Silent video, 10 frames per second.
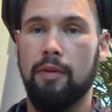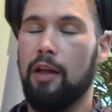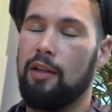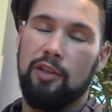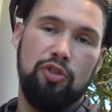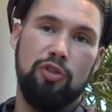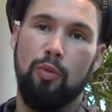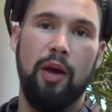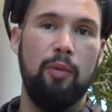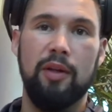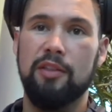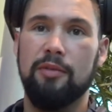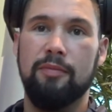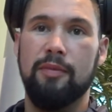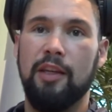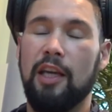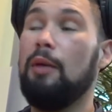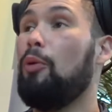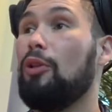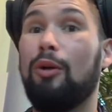And that's just the way it went. He
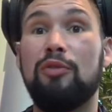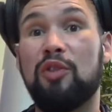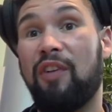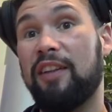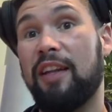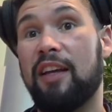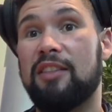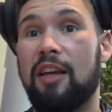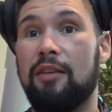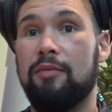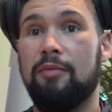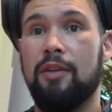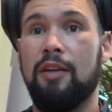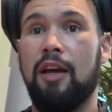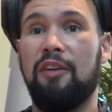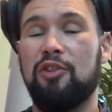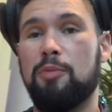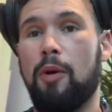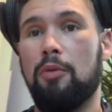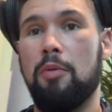pulled out of his fight the next day after
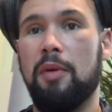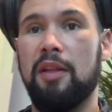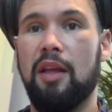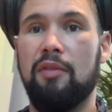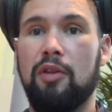sparring with me and David.